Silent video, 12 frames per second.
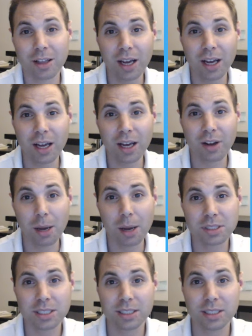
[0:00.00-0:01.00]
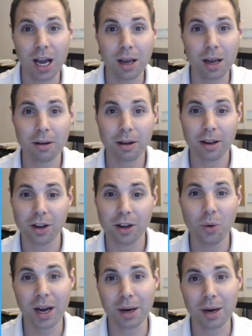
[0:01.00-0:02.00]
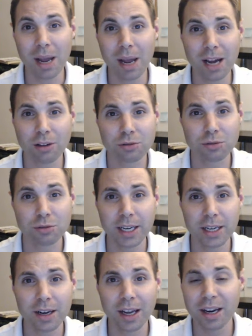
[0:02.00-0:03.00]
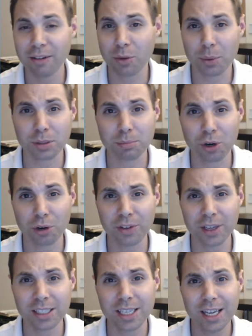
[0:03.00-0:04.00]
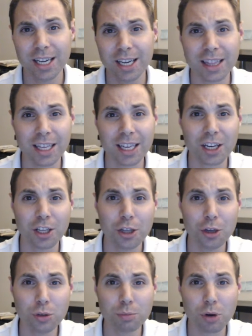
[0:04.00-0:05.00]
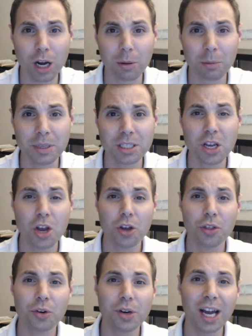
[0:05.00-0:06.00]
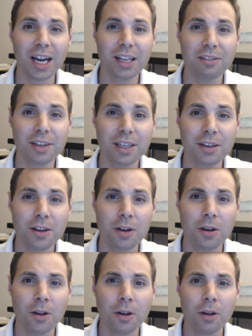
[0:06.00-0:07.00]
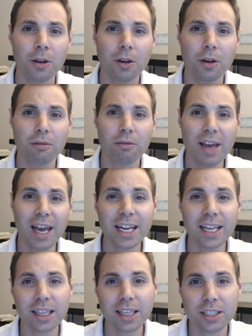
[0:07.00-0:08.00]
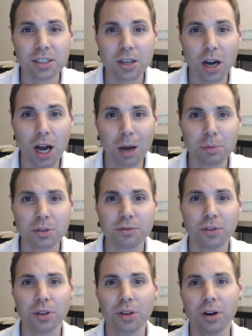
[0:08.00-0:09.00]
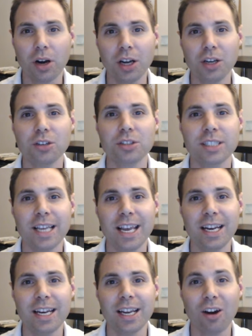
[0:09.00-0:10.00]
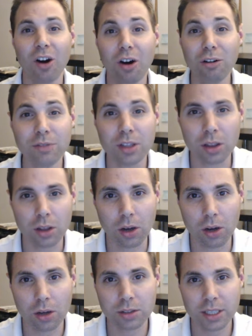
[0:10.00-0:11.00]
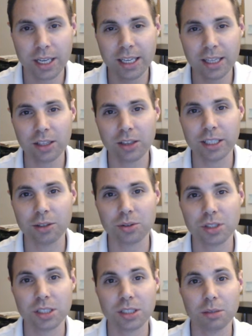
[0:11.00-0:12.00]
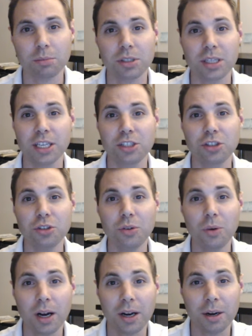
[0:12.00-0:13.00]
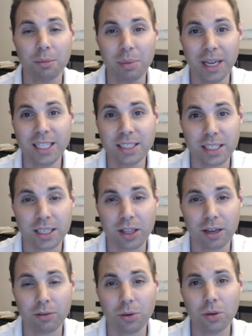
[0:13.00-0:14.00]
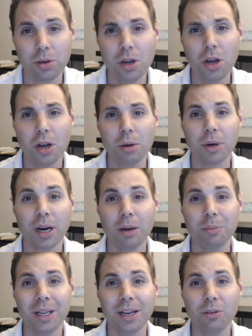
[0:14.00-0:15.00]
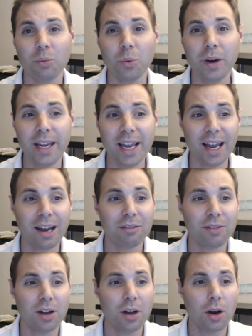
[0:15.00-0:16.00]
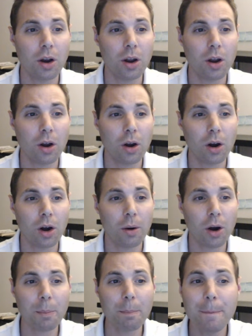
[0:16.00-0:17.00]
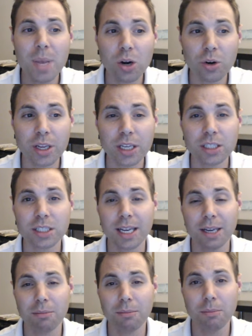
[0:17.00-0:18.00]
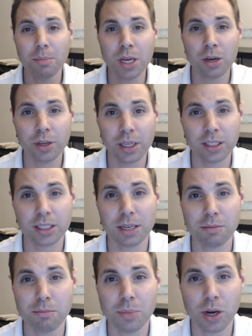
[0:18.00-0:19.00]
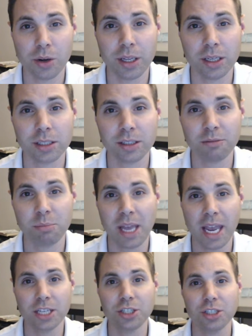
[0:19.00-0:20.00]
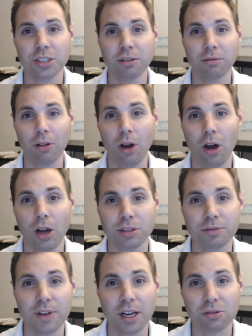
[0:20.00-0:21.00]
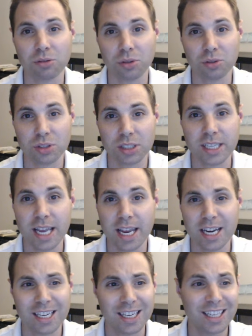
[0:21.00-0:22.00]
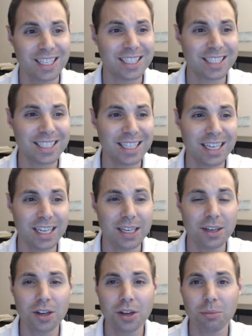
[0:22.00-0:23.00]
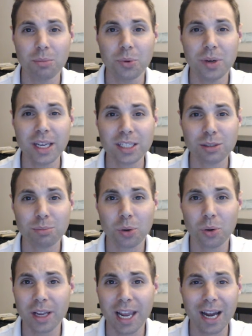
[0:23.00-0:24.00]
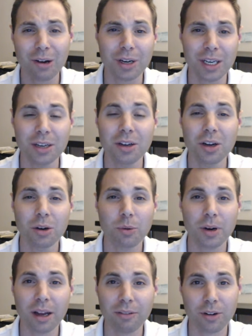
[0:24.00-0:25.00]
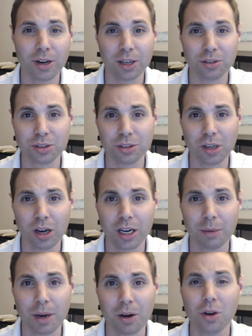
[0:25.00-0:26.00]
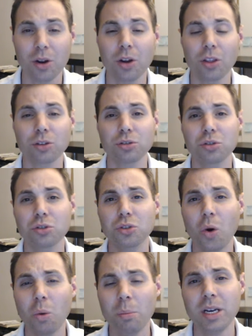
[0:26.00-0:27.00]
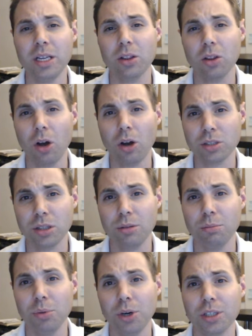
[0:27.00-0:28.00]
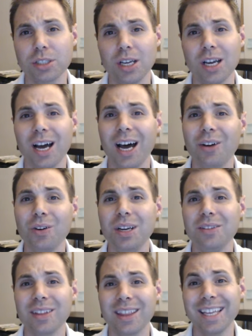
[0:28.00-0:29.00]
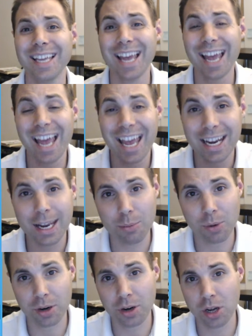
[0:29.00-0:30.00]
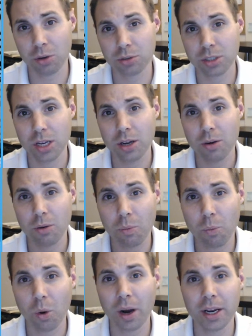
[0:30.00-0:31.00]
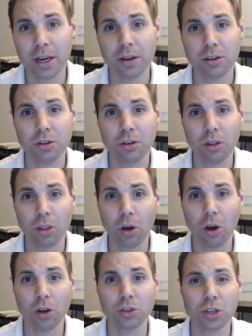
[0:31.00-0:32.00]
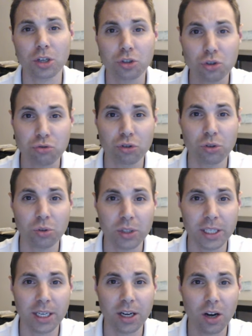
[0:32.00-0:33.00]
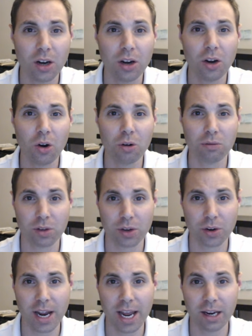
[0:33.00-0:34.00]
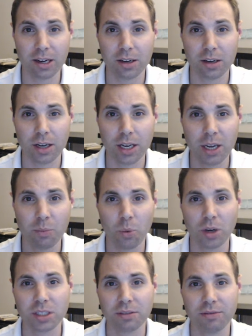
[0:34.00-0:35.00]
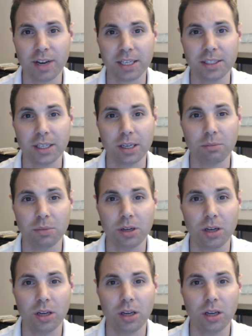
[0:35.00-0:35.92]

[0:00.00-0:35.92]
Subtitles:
a lot of cops go out of bounds, right? Not everyone's perfect. And I think a huge problem is they're not even vetting these cops for their understanding of the laws and the legal systems. They do on a basic level, but I mean, we have millions and millions and millions of pages of laws, federal, state, city, municipal, county, whatever else you're talking about. There's so many laws in the books. I don't even think anyone knows what laws are truly over their head and what's affecting them.